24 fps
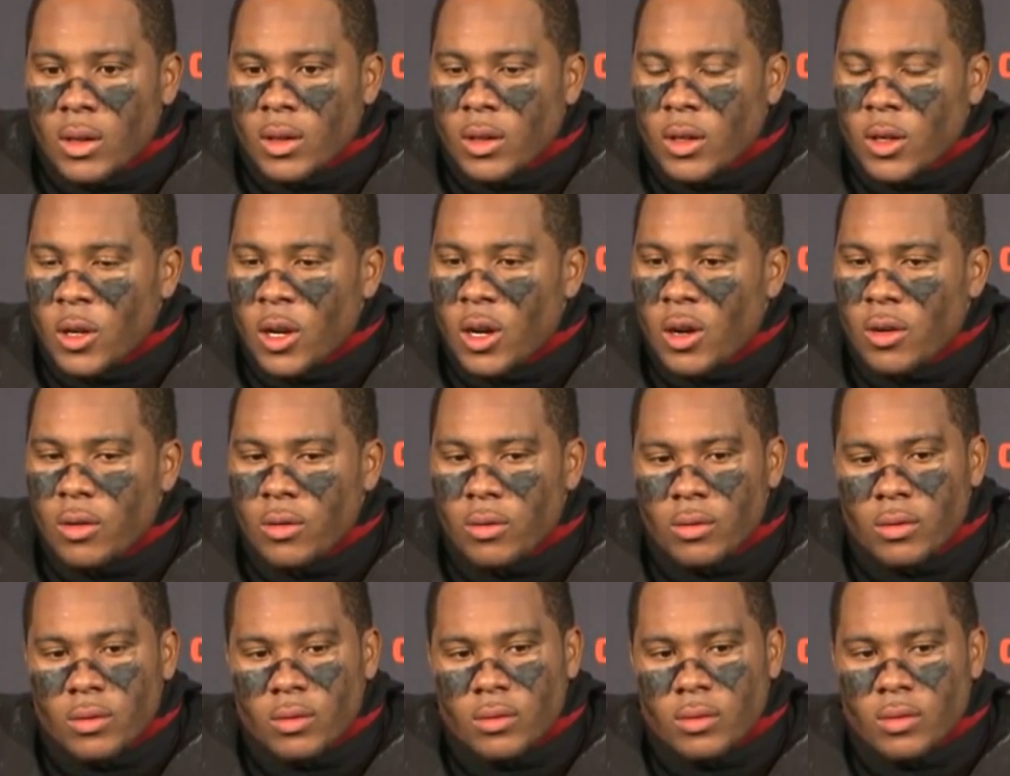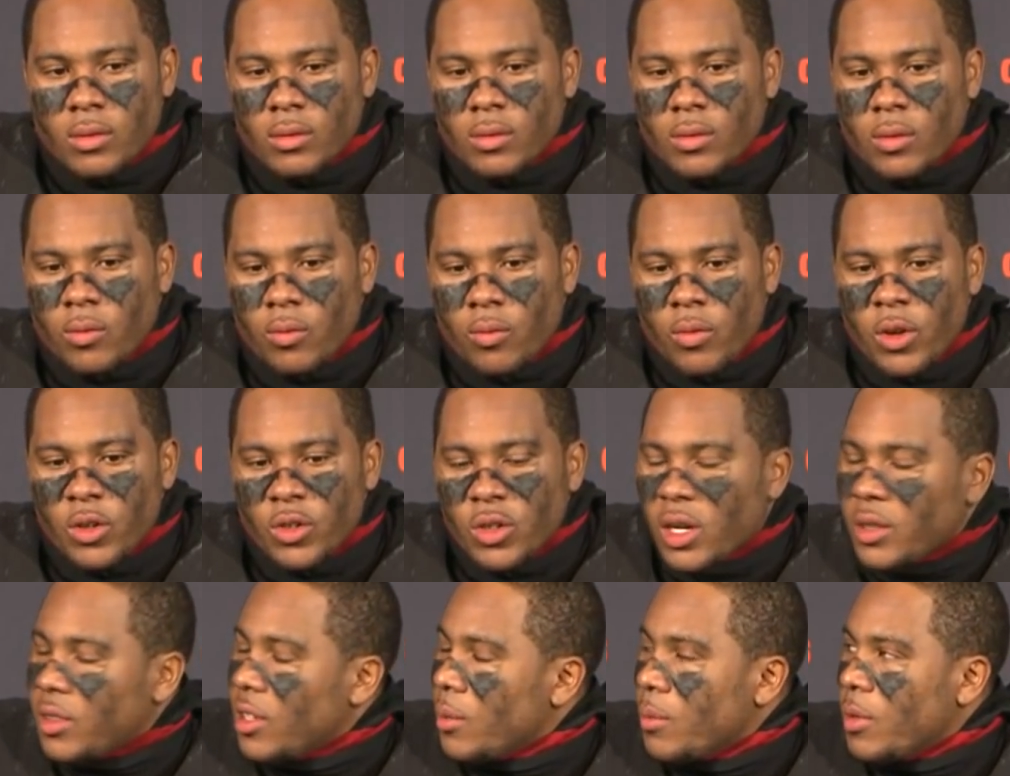You know, we don't
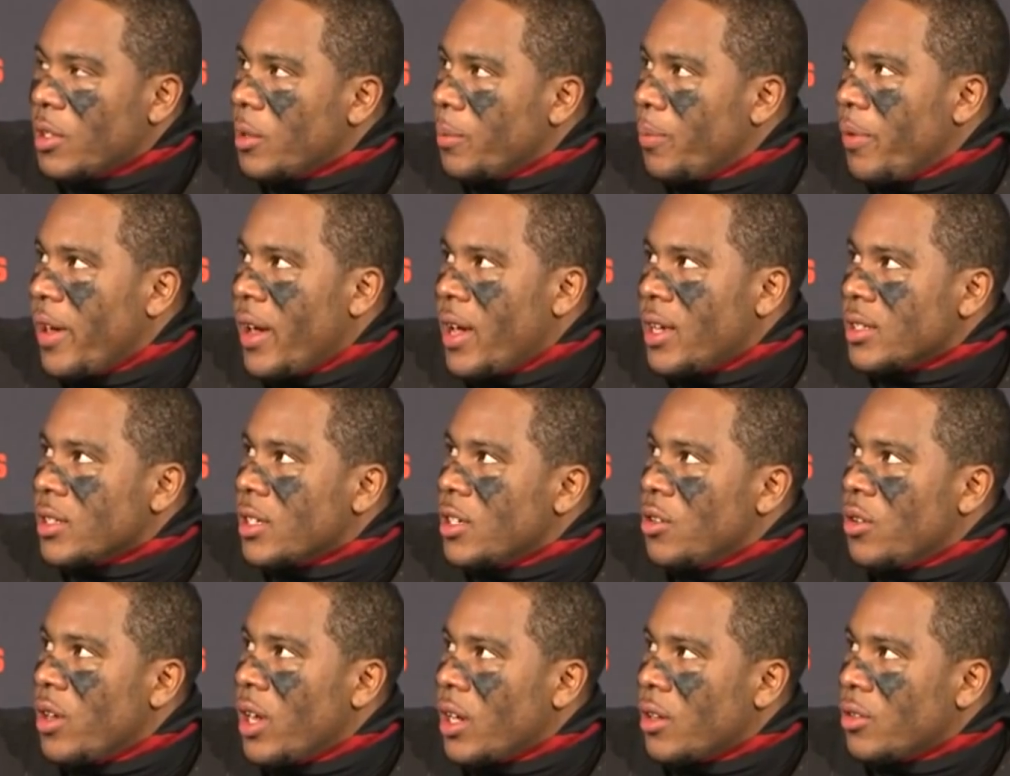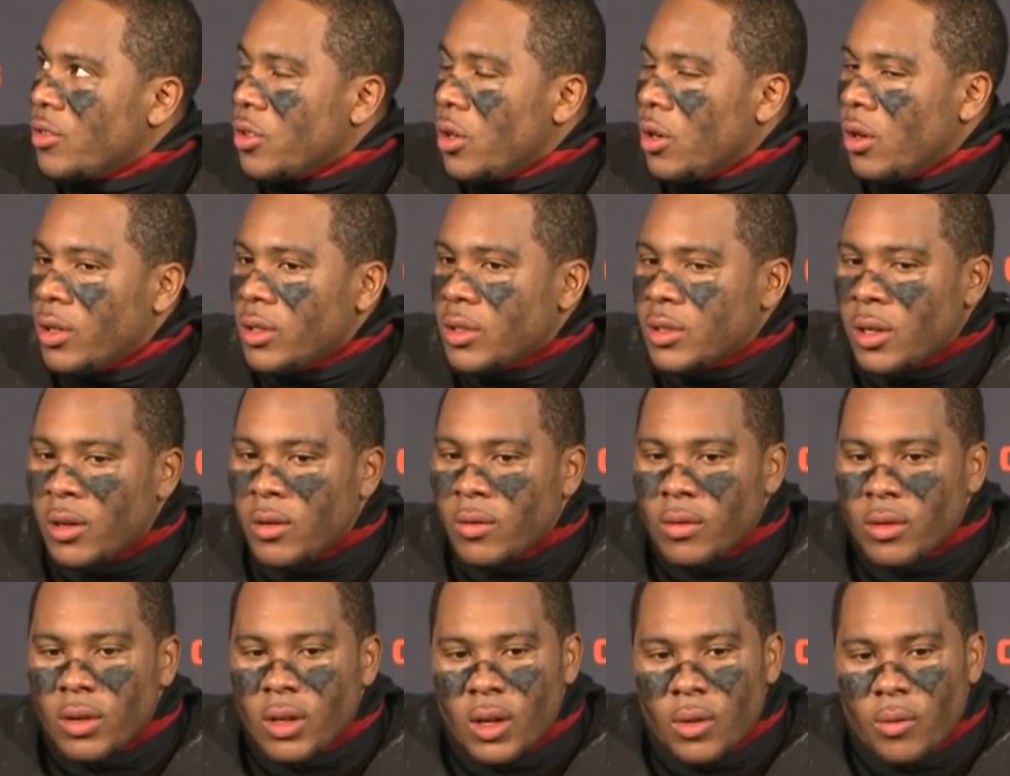try to think about the past because you can't control it.
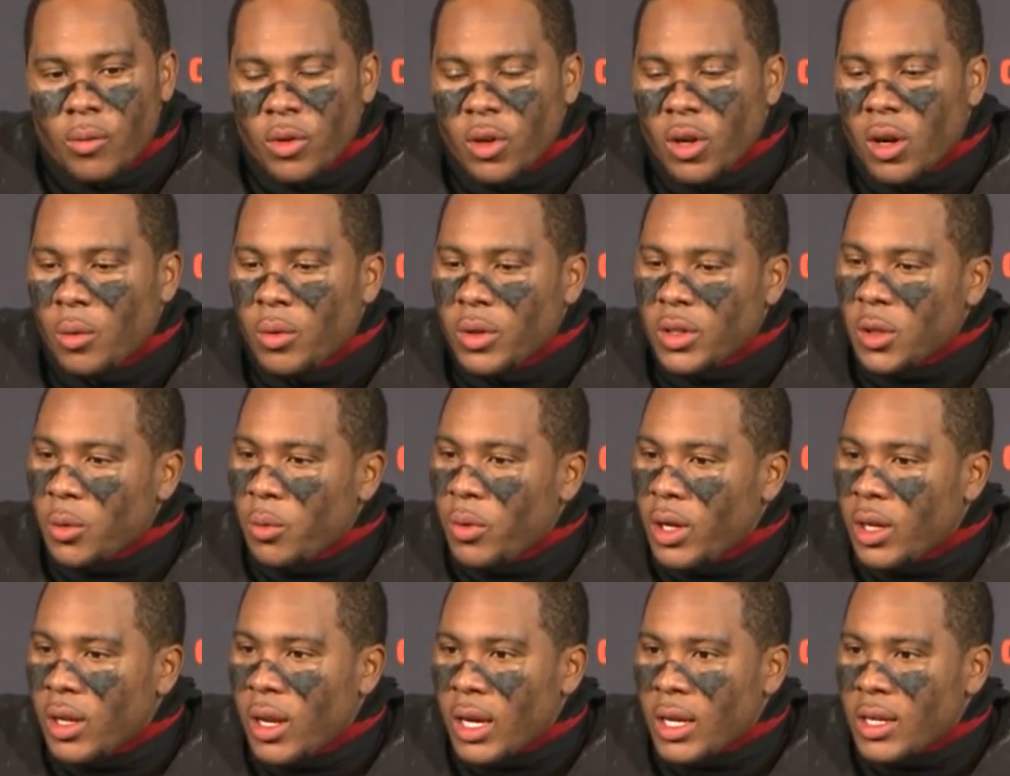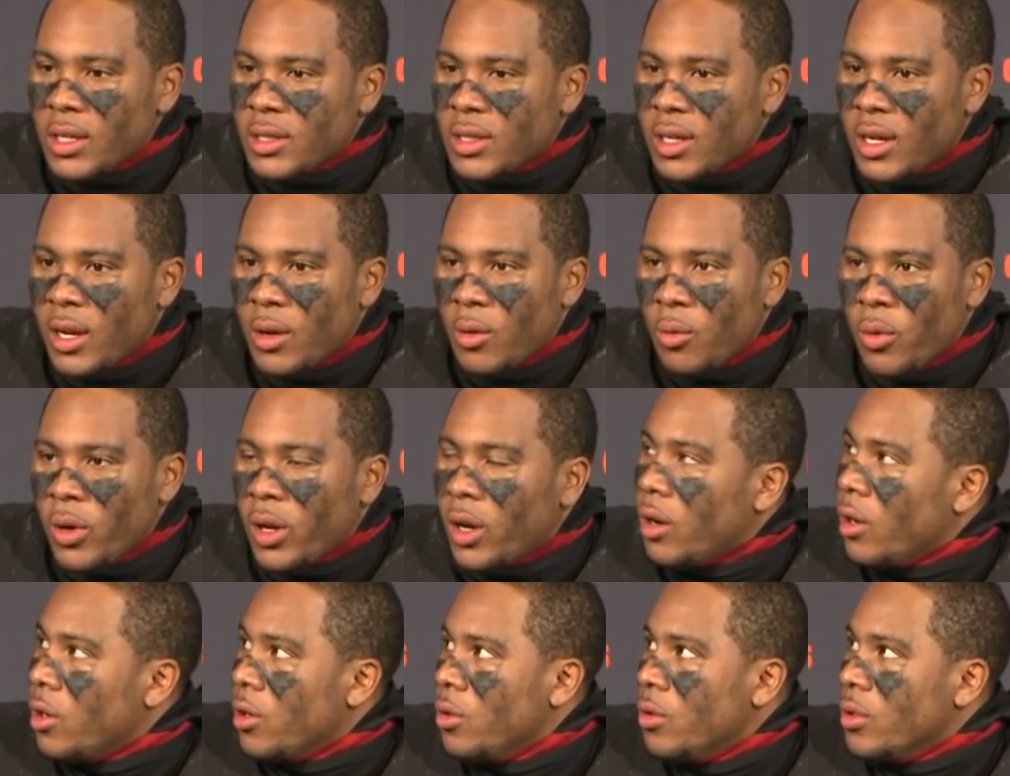So we go week to week, like you said, win
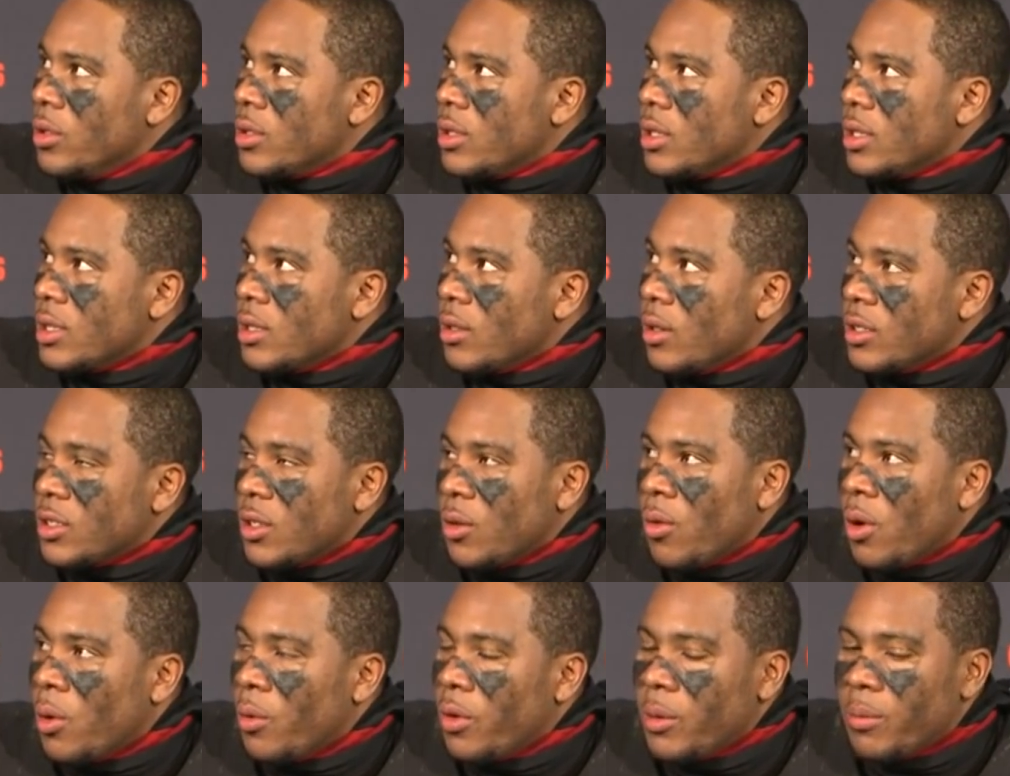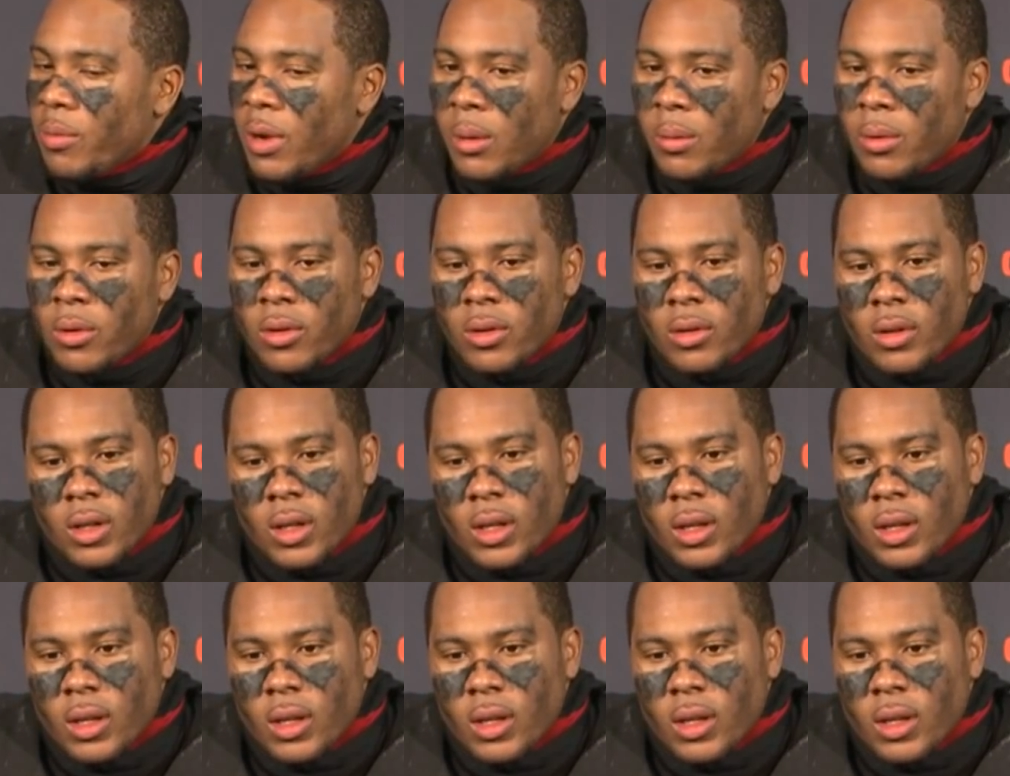or lose, it's a one-week bubble.